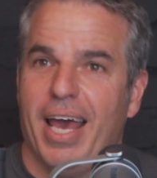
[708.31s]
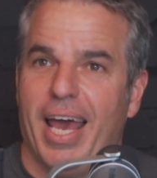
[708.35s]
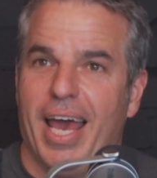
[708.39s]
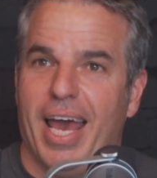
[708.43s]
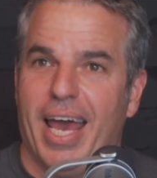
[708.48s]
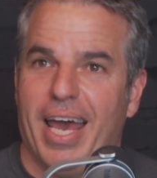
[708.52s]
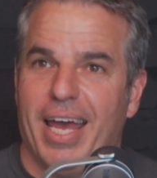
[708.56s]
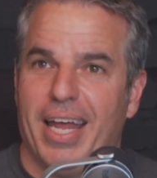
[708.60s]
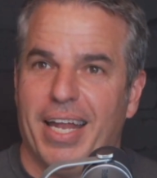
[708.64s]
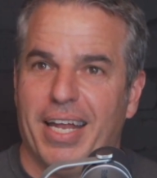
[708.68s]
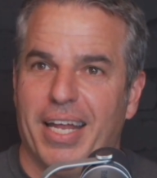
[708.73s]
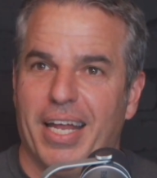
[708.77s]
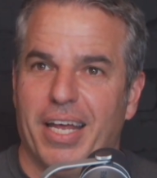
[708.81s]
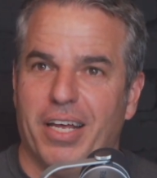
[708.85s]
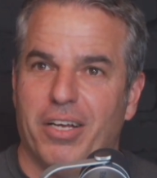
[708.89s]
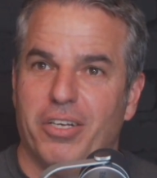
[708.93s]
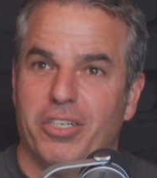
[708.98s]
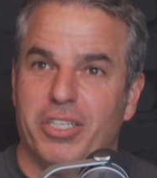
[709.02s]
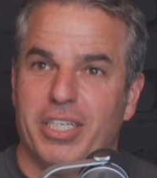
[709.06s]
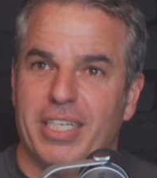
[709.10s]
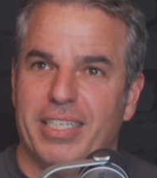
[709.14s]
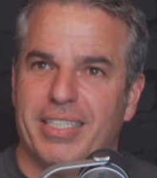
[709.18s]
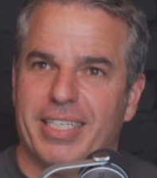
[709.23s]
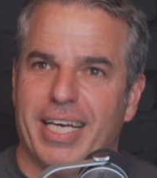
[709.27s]
And
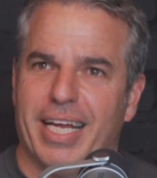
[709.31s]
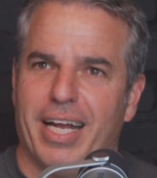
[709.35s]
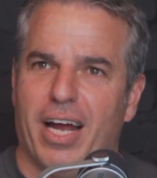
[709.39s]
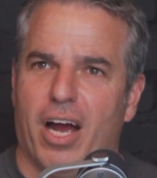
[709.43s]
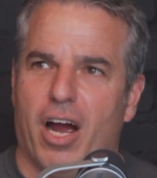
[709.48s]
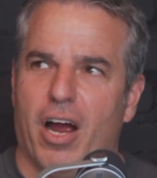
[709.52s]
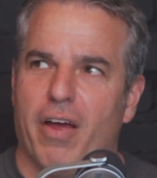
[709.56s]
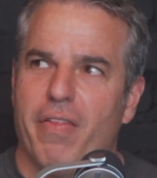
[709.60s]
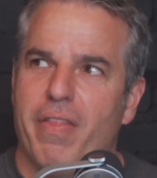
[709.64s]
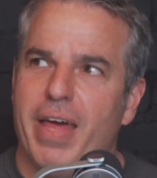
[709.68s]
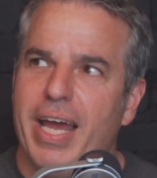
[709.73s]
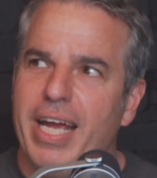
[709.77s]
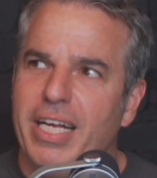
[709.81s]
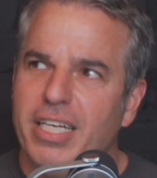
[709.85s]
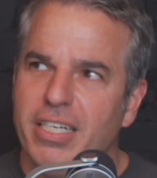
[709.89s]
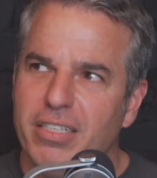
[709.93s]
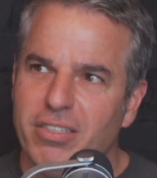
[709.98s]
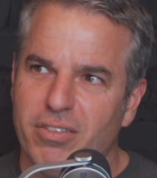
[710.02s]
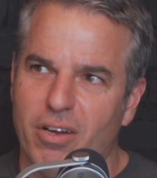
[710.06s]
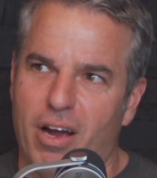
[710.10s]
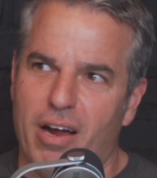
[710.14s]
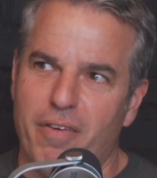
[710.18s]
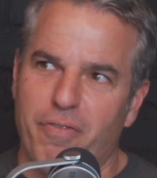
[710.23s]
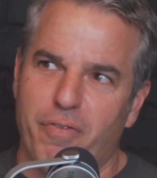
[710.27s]
she said, Are they
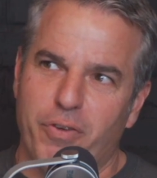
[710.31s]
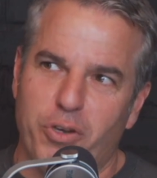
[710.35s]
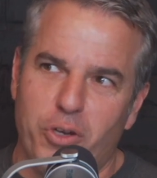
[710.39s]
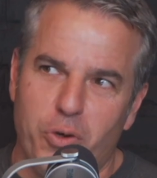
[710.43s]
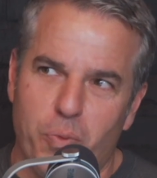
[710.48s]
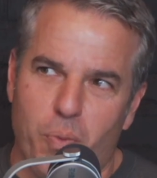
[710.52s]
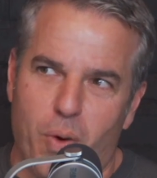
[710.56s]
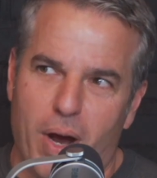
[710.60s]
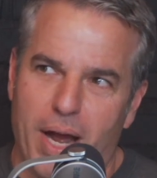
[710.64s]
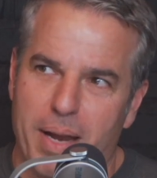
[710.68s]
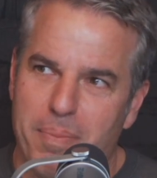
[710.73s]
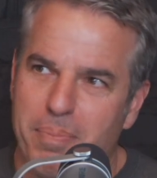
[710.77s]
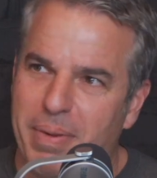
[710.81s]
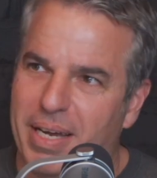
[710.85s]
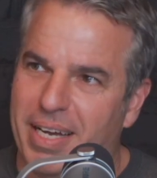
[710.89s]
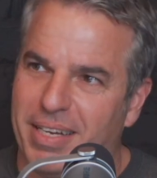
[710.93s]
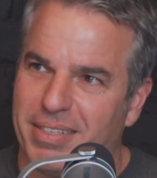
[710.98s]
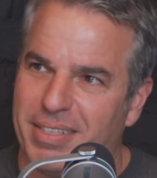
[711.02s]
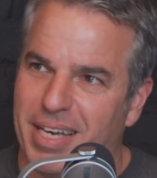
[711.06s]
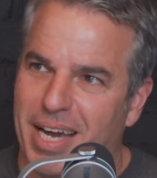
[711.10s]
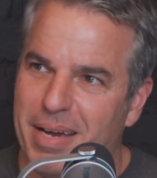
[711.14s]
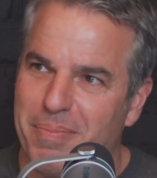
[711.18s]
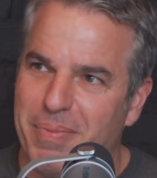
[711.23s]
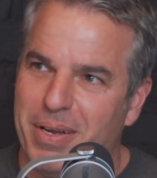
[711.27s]
just offering you wine
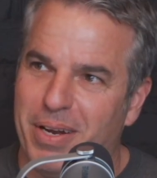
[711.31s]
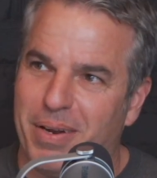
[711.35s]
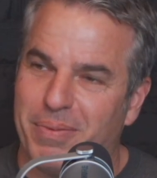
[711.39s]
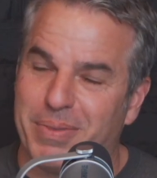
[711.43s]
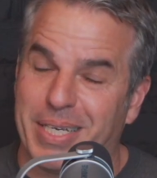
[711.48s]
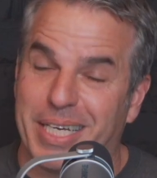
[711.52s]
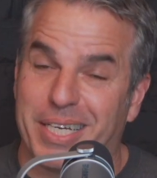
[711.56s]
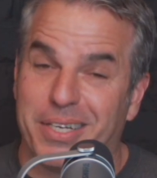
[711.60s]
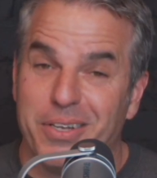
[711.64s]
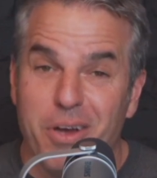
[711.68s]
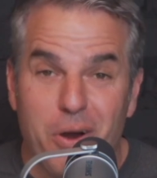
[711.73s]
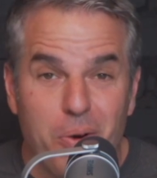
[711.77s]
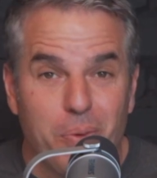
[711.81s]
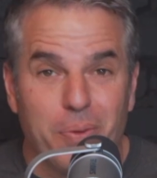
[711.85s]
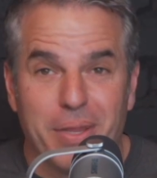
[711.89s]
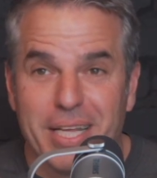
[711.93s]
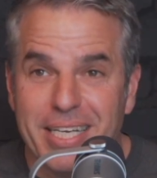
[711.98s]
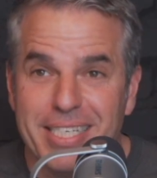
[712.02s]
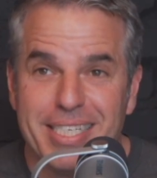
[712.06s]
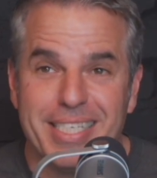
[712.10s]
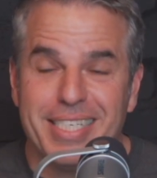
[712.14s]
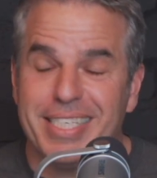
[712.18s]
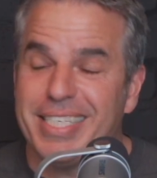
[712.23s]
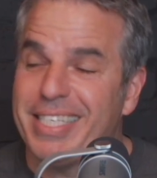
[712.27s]
because I'm here? I was like, No,
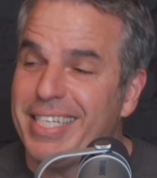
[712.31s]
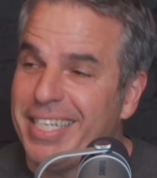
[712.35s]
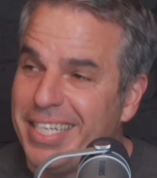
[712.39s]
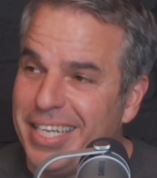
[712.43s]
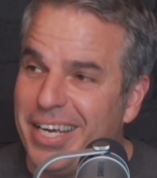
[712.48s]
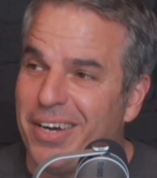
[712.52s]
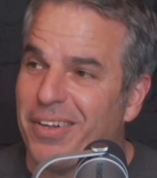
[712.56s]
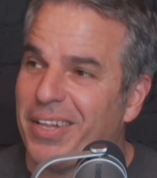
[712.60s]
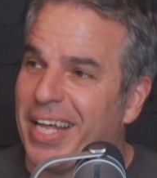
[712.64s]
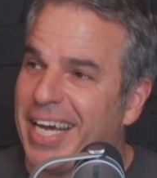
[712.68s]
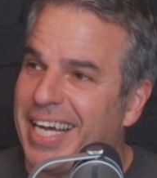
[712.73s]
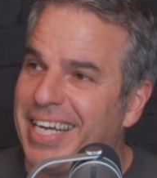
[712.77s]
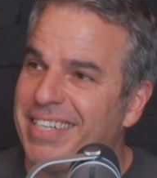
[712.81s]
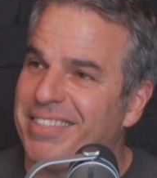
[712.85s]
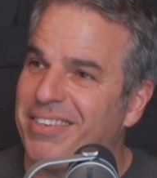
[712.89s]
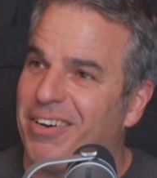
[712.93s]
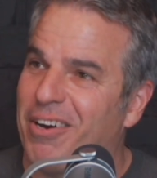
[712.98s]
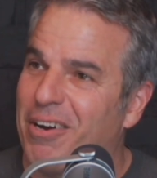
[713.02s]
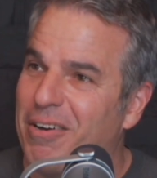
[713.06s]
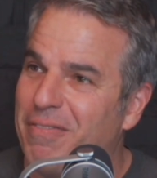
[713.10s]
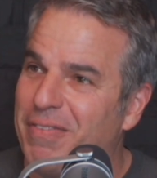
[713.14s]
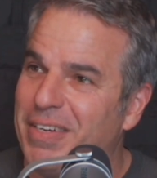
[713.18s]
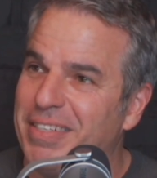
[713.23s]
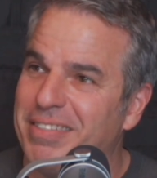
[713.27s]
this is the deal. Like, it's
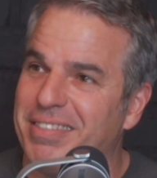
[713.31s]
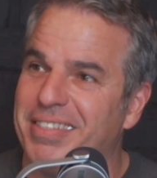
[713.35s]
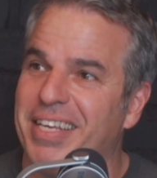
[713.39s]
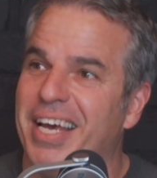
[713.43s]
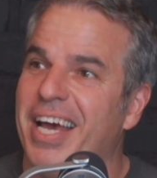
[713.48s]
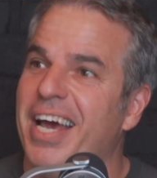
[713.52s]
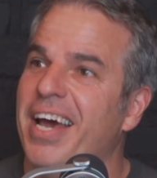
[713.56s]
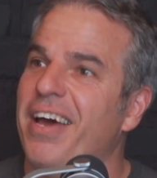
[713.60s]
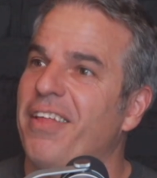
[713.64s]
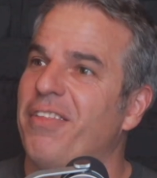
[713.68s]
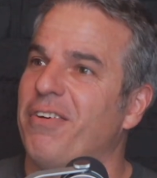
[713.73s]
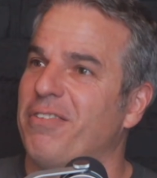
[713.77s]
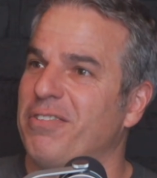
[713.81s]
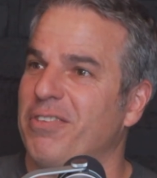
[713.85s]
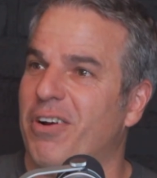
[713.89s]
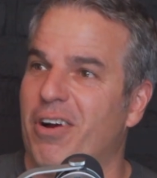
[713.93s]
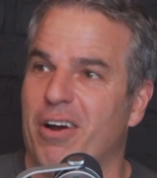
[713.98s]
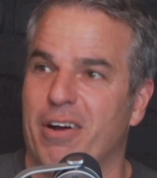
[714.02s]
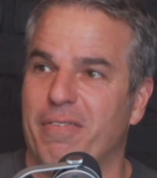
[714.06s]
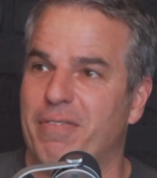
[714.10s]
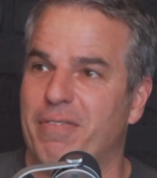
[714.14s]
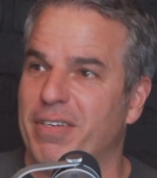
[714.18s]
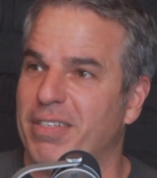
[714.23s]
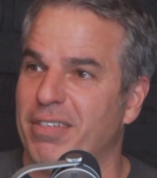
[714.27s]
harvest. There's a
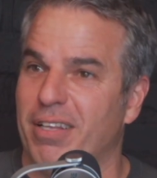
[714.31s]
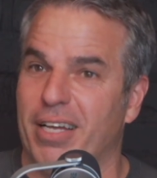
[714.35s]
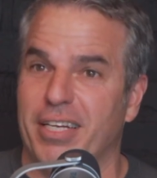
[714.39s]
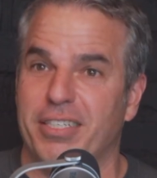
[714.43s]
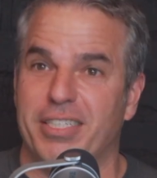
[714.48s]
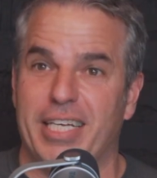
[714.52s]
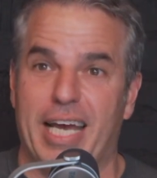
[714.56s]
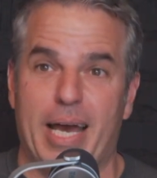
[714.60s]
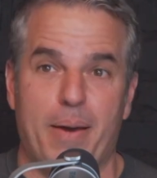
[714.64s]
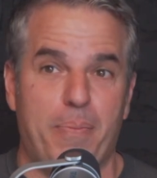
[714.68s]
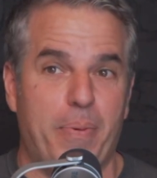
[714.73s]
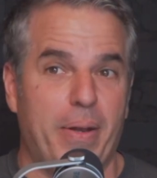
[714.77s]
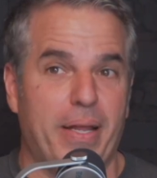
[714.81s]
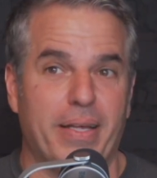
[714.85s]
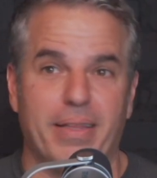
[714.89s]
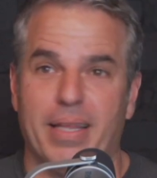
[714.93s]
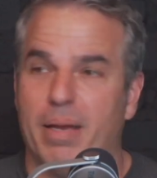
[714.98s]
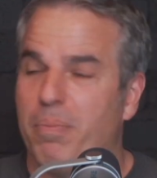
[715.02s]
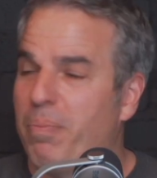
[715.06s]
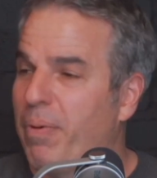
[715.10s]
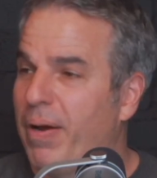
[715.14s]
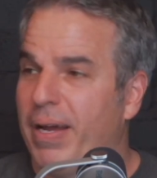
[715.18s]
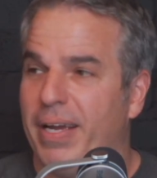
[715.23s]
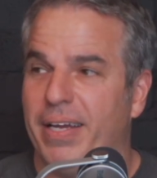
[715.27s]
harvest lunch happening. They
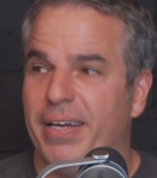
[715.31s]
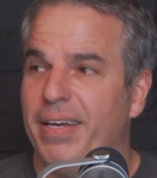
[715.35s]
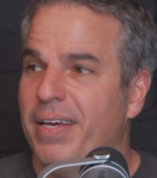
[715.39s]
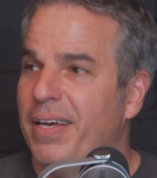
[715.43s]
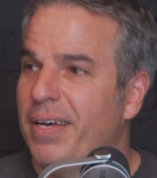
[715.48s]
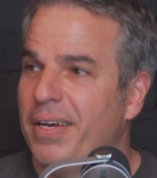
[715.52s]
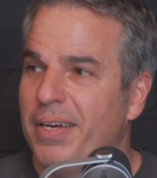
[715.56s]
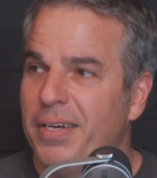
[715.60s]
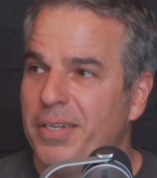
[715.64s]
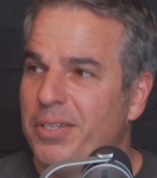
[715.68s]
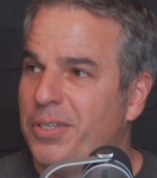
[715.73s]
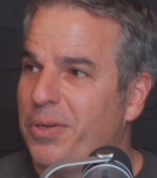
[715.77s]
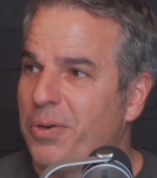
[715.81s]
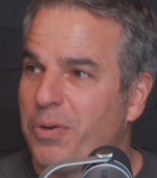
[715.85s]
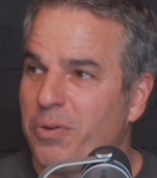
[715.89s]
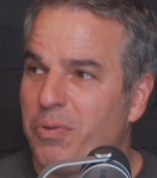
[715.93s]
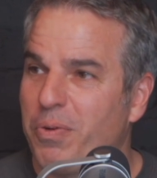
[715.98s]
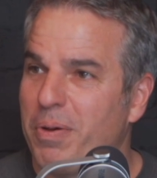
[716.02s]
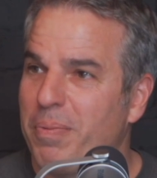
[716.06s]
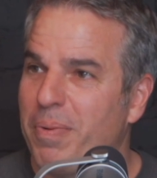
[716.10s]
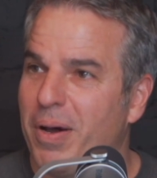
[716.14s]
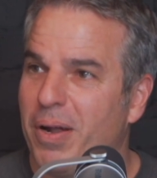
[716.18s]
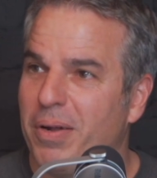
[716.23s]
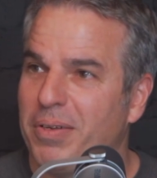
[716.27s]
bring two or
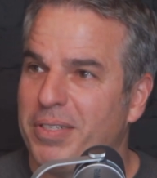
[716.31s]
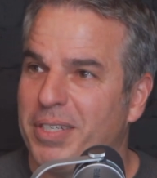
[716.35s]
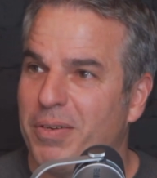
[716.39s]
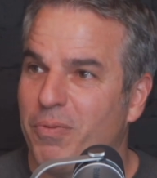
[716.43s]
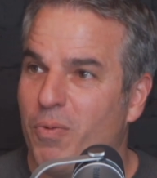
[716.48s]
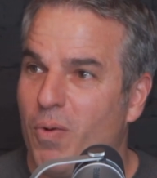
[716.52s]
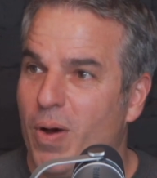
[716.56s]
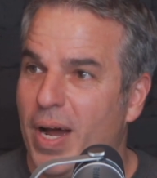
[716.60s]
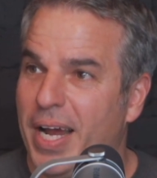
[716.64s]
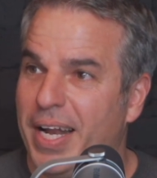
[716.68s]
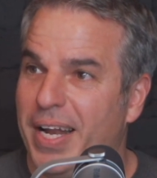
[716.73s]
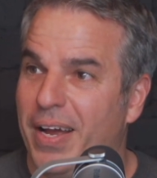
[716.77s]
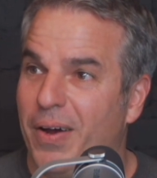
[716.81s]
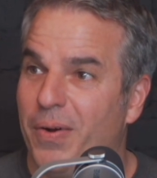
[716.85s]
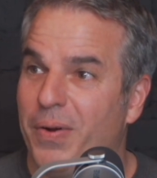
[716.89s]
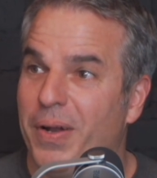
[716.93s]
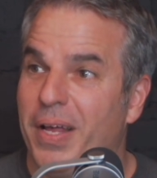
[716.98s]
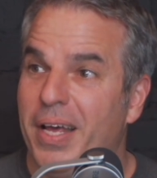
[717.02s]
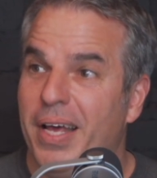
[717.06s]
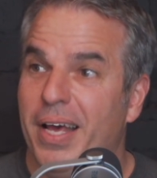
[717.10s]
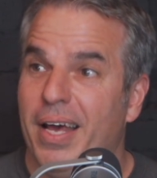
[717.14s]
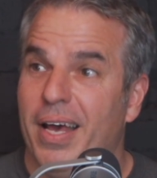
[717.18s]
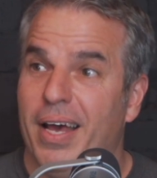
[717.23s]
three bottles of wine out.